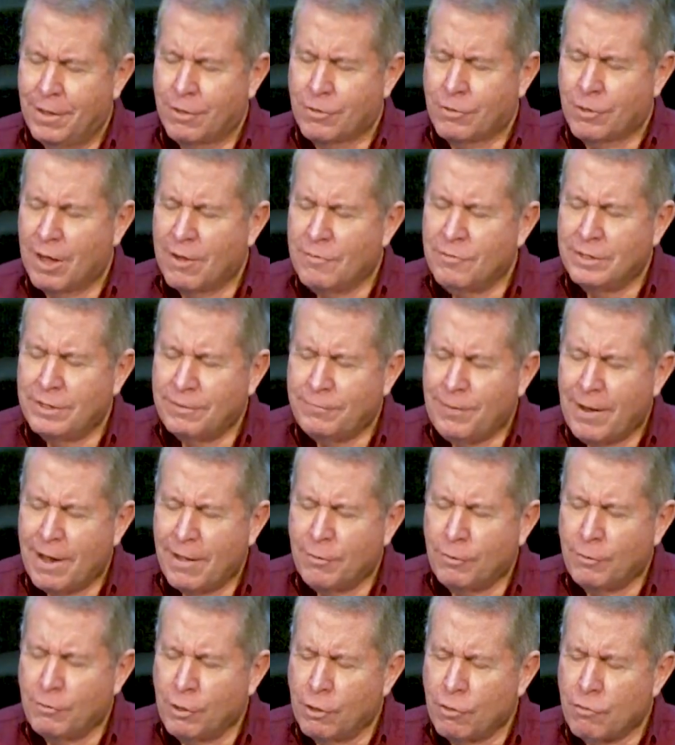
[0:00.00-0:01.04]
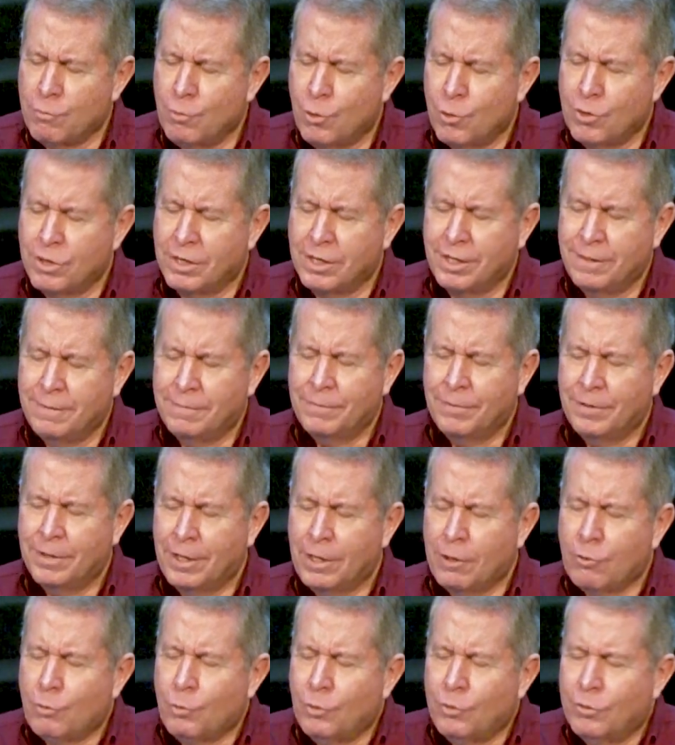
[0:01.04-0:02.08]
So, Heavenly Father, this morning,
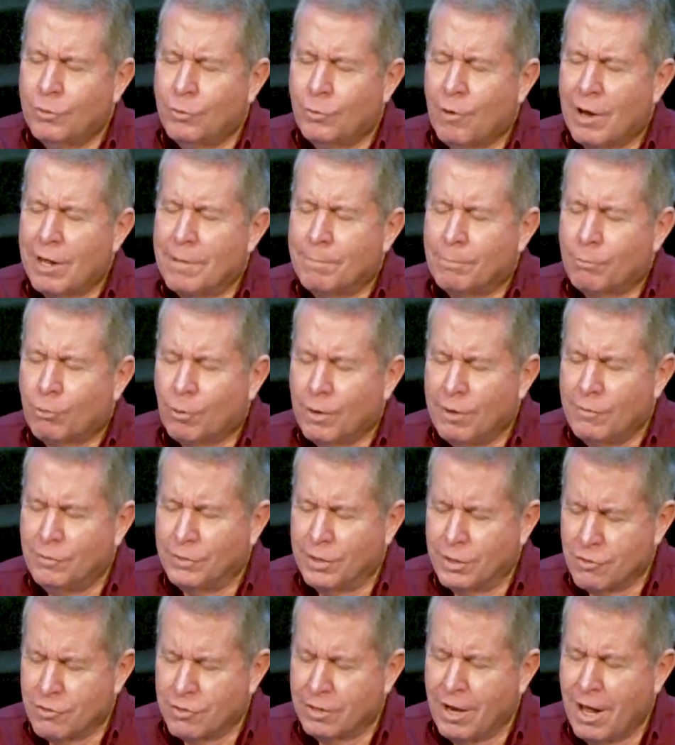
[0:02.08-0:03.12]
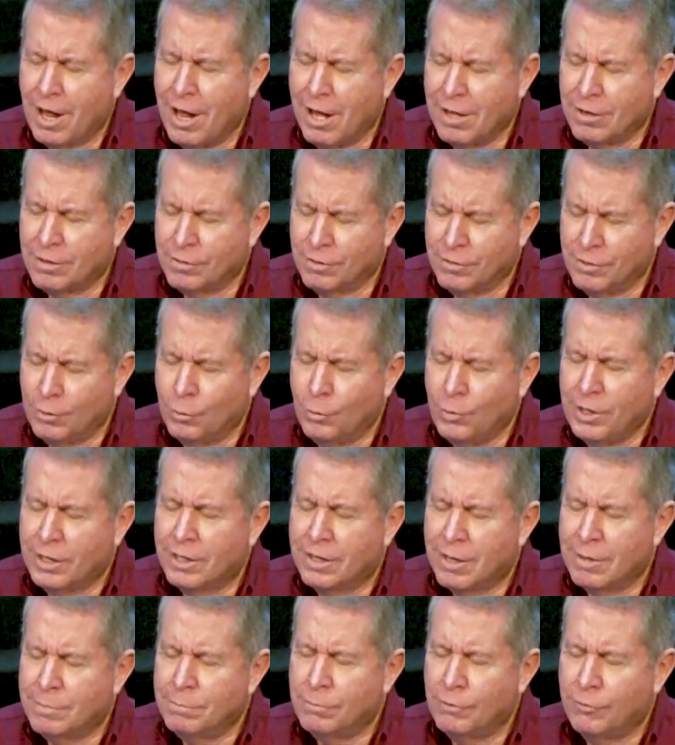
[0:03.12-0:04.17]
it's what great privilege and honor that we
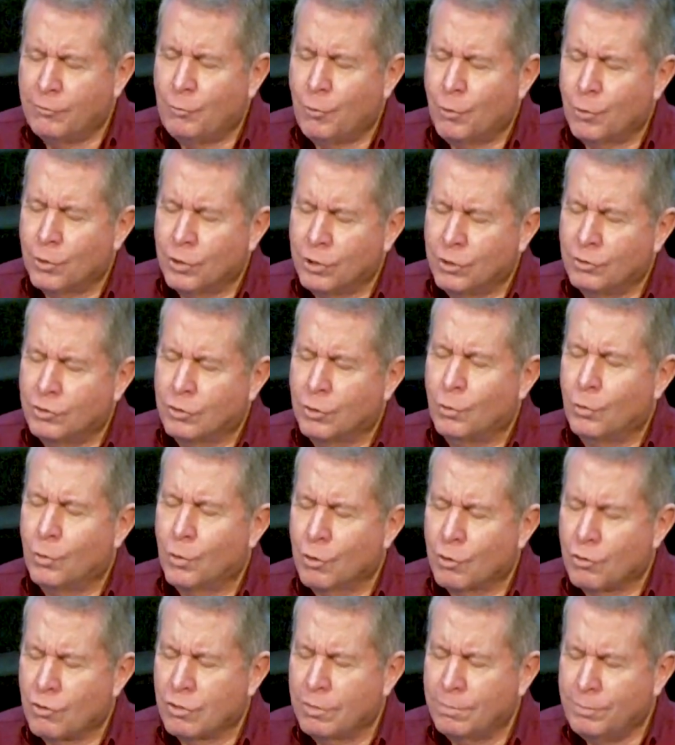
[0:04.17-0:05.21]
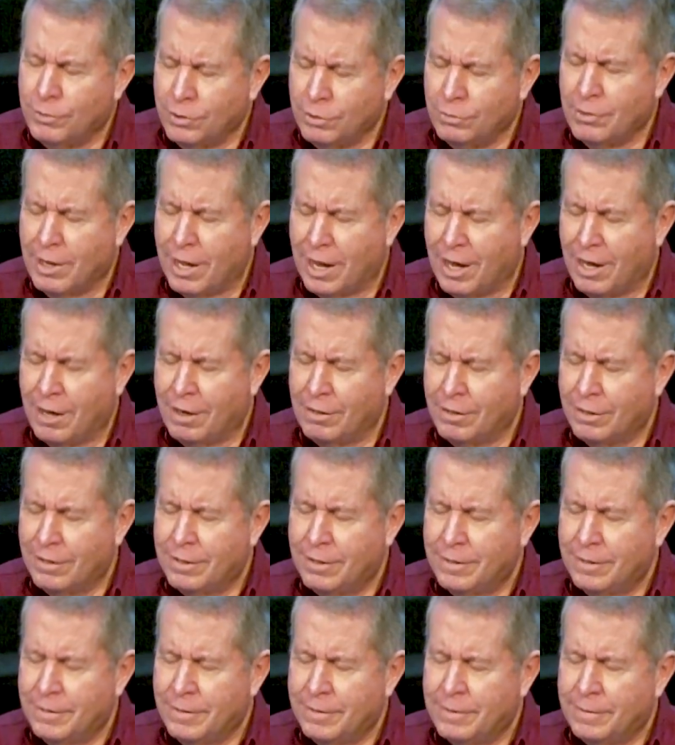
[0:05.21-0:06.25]
come before you to worship you now
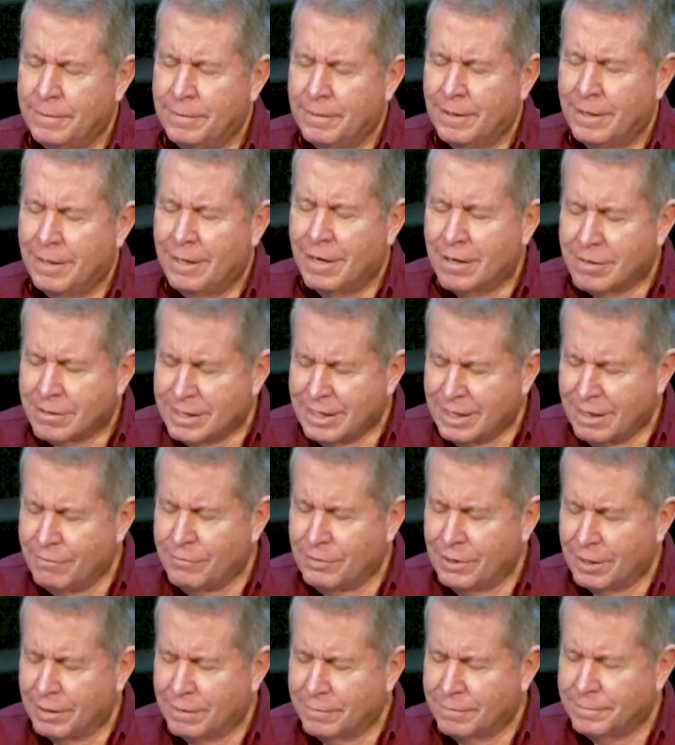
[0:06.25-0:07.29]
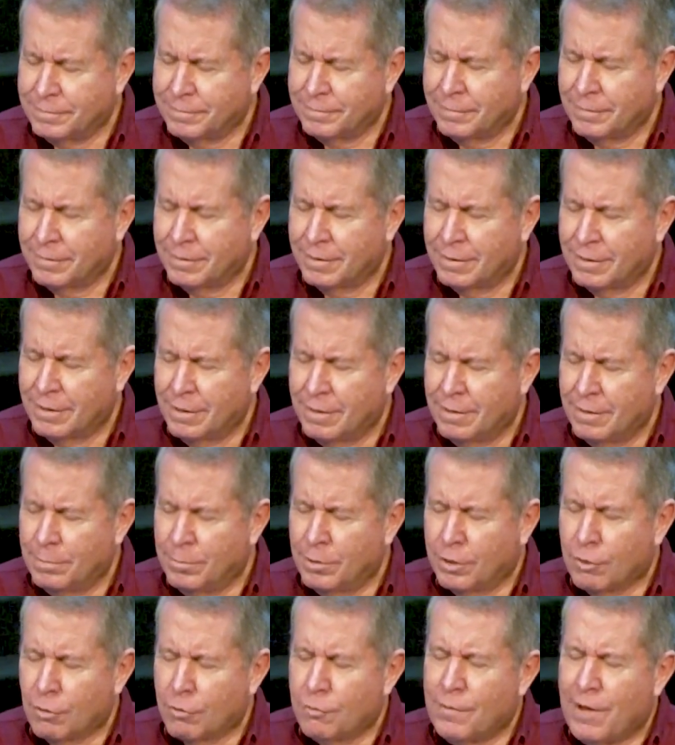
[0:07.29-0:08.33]
in our giving.
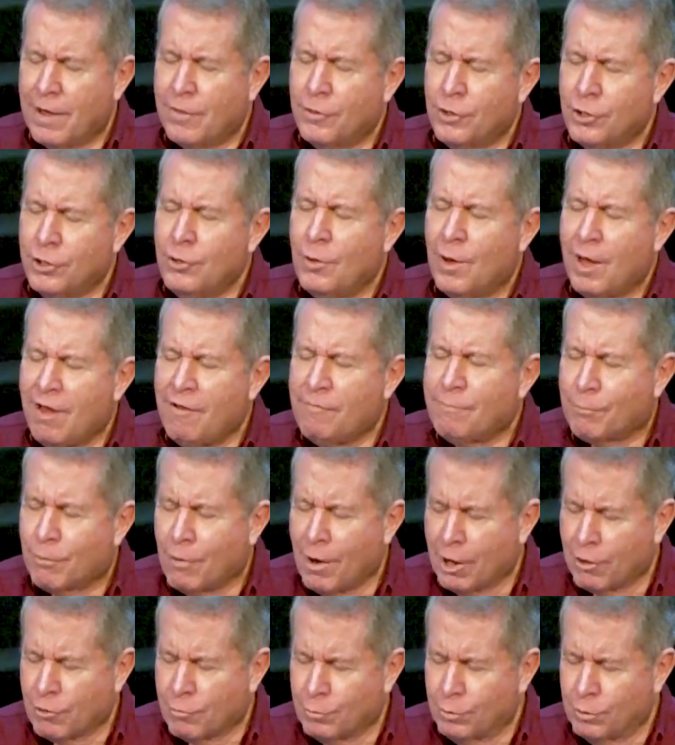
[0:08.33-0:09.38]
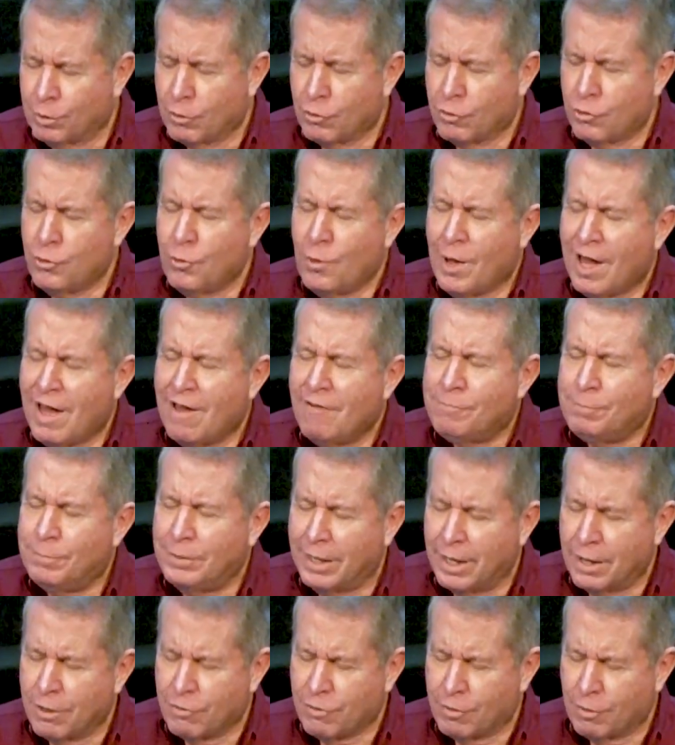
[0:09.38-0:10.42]
Because, Father, you have prospered us. You have
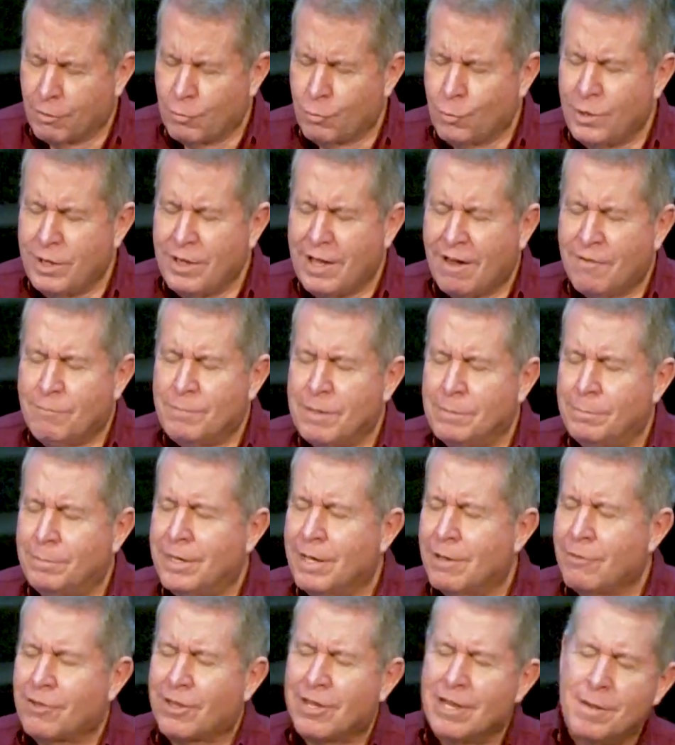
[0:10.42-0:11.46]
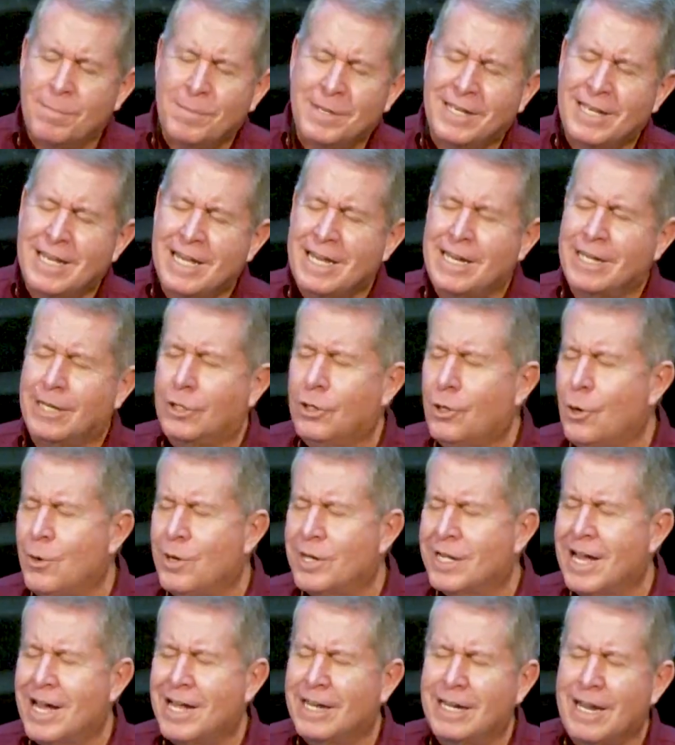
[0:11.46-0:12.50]
blessed us. We have been blessed coming in and
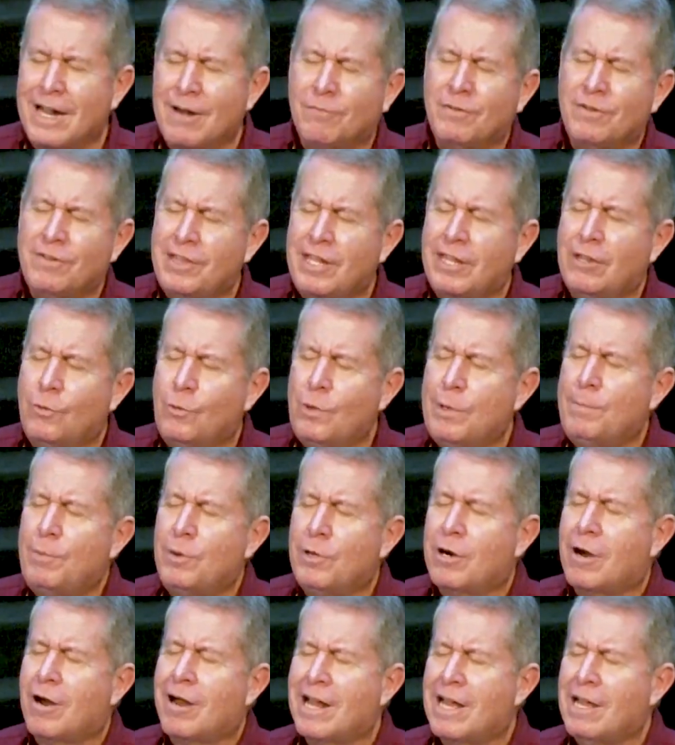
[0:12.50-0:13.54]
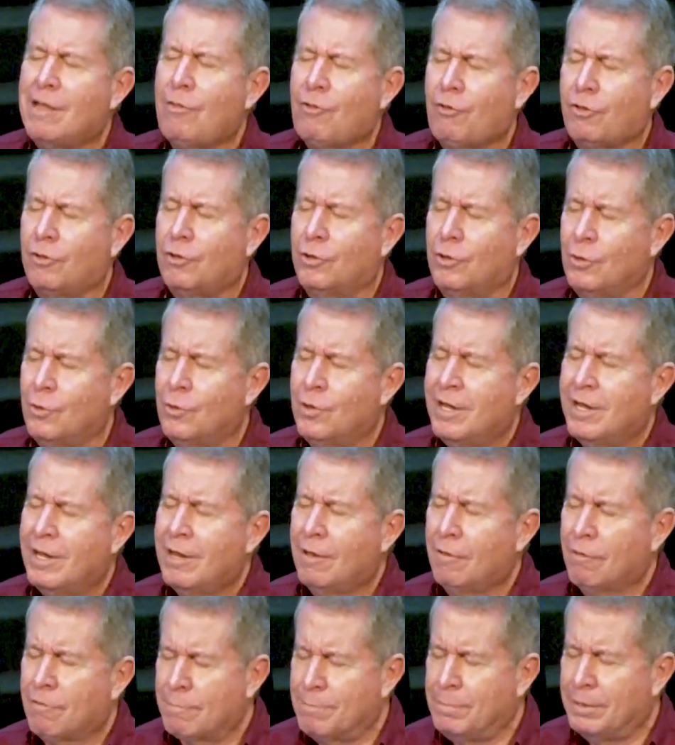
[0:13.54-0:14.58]
going out, and everything that we put our hands to do
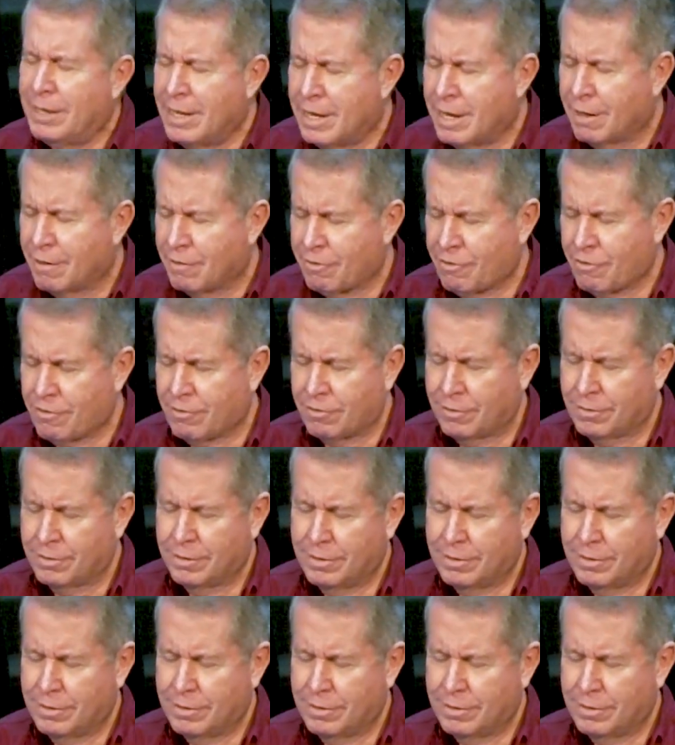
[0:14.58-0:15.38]
is blessed.